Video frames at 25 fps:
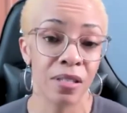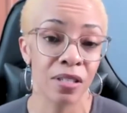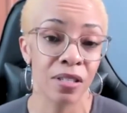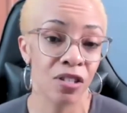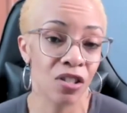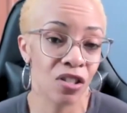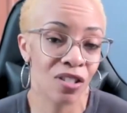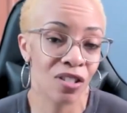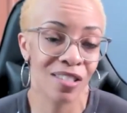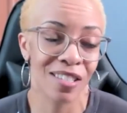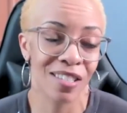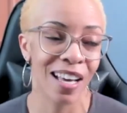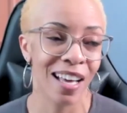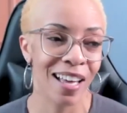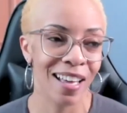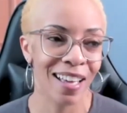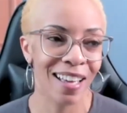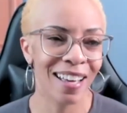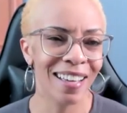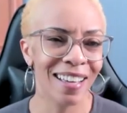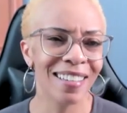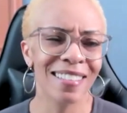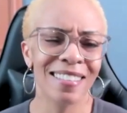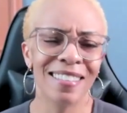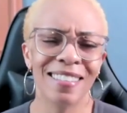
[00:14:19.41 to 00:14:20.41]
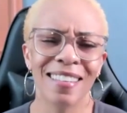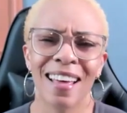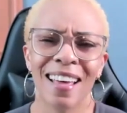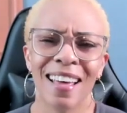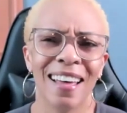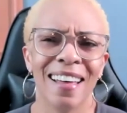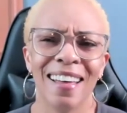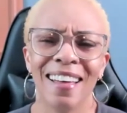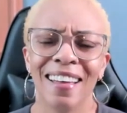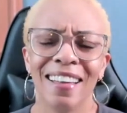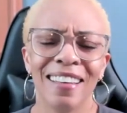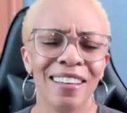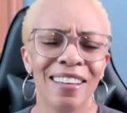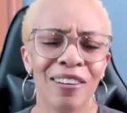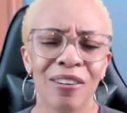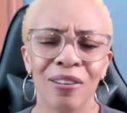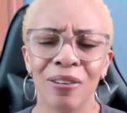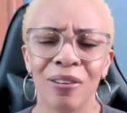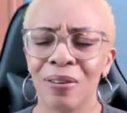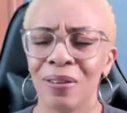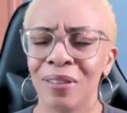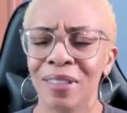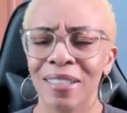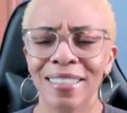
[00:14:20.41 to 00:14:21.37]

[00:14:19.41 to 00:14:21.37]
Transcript: It's just, and it's you know,